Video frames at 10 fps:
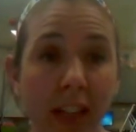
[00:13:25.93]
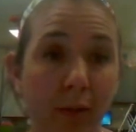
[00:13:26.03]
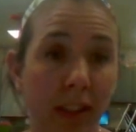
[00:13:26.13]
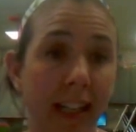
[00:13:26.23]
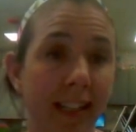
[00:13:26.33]
I
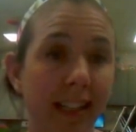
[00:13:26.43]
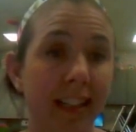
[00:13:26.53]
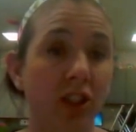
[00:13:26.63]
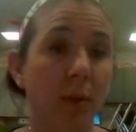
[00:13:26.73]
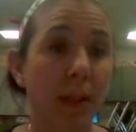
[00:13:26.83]
realize that
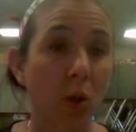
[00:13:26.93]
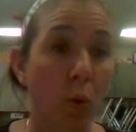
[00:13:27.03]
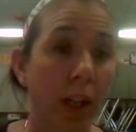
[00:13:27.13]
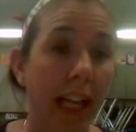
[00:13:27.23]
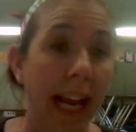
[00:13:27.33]
there should be
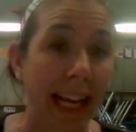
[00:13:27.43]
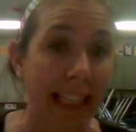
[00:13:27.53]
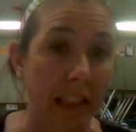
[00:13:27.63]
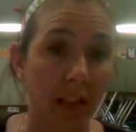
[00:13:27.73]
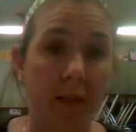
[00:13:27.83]

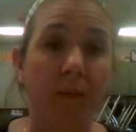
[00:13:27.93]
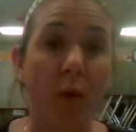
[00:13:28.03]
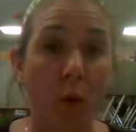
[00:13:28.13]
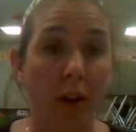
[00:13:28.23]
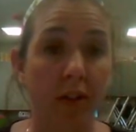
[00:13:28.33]

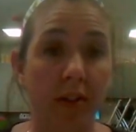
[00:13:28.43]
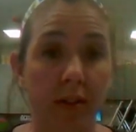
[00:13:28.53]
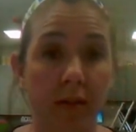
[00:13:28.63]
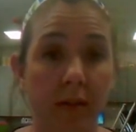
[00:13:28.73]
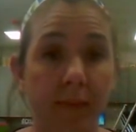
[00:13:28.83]
28/4
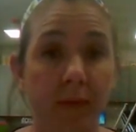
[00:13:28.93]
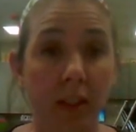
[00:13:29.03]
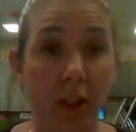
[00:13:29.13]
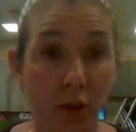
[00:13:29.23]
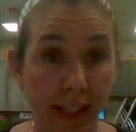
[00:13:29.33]

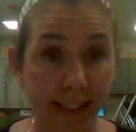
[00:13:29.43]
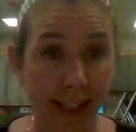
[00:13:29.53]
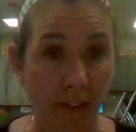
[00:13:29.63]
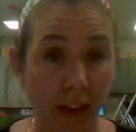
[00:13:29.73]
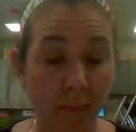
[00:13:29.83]
to create
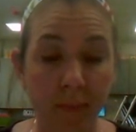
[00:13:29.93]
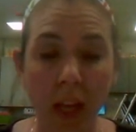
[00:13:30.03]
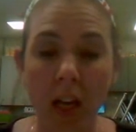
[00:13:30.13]
7.